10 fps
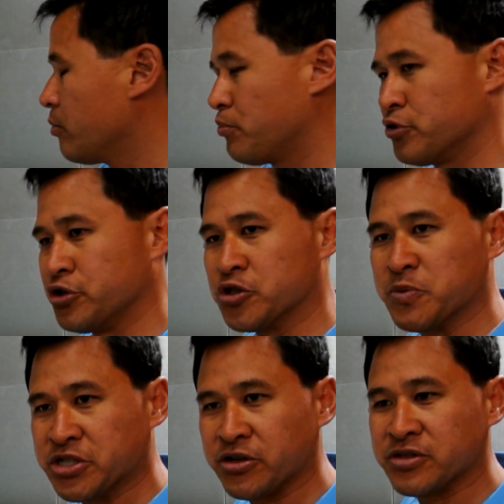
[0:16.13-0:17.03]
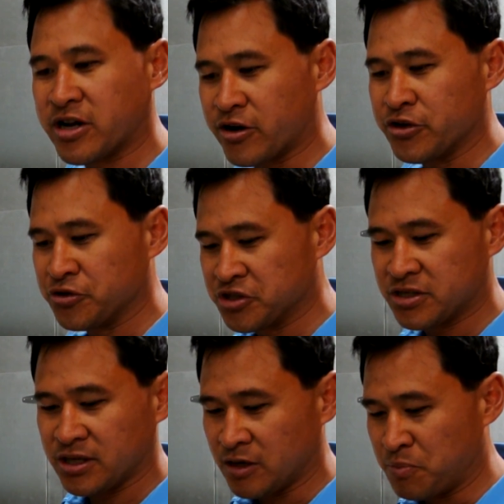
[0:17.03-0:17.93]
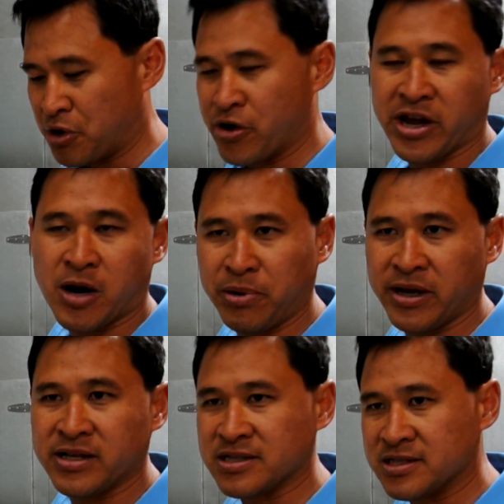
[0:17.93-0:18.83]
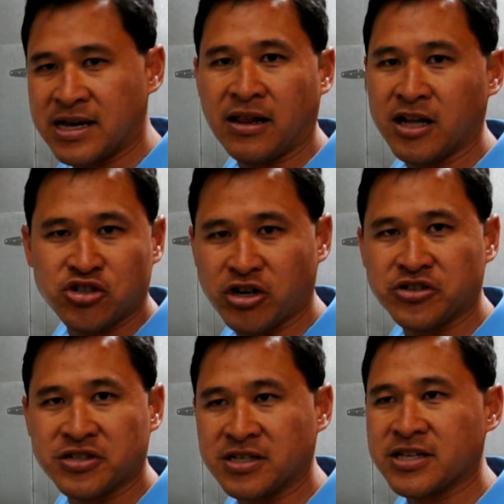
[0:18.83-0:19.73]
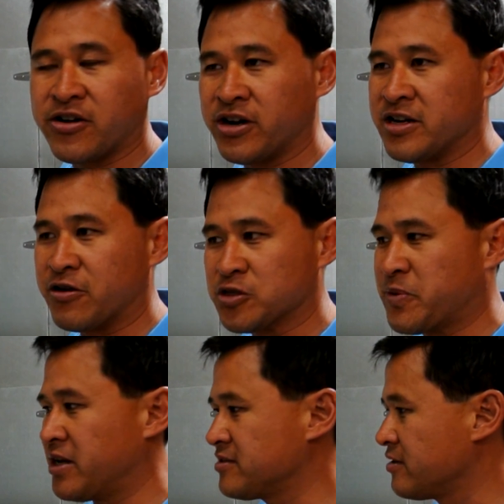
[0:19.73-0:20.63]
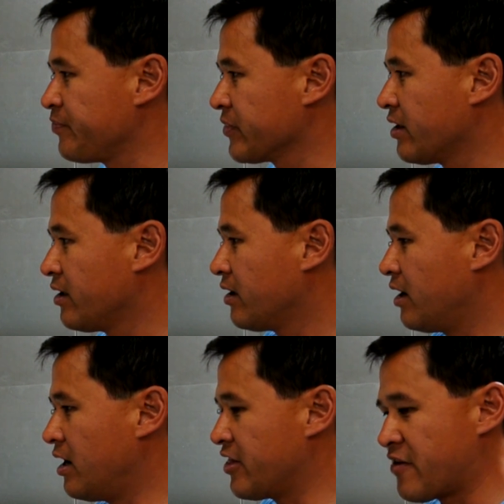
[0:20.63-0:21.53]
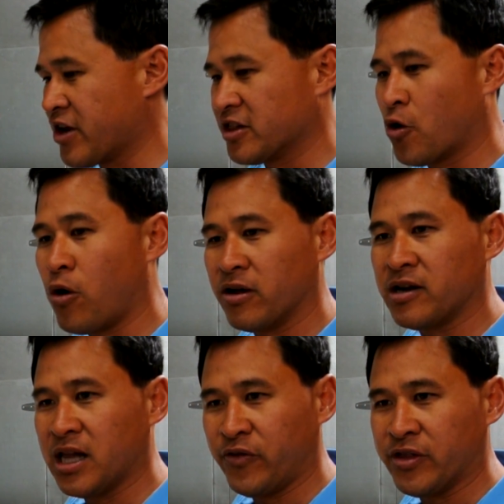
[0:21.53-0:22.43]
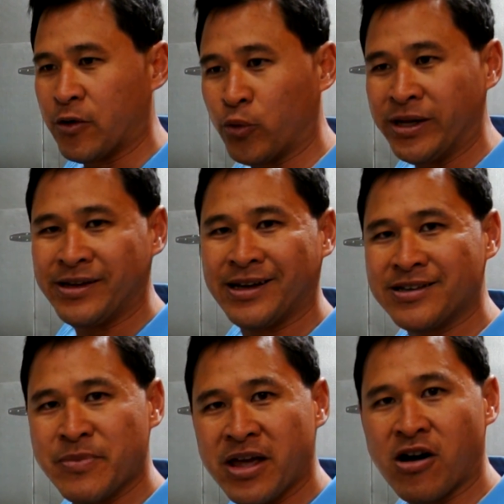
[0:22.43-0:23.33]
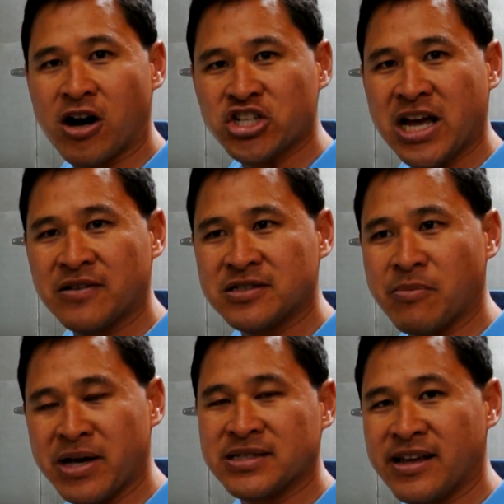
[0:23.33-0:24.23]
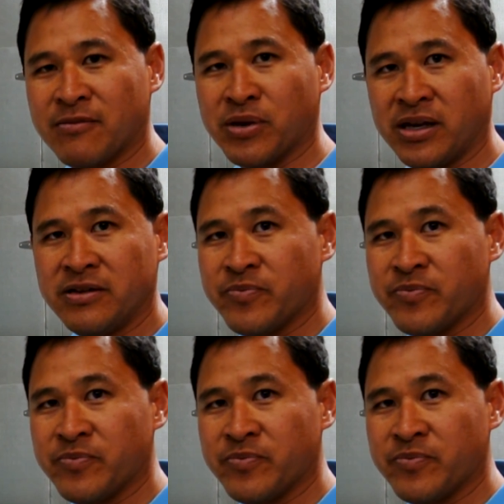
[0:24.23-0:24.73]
produce materials that are used in Boeing airplanes and satellite structures, etc., in aerospace. They've got the quality level that we need to make our shafts the best they can be.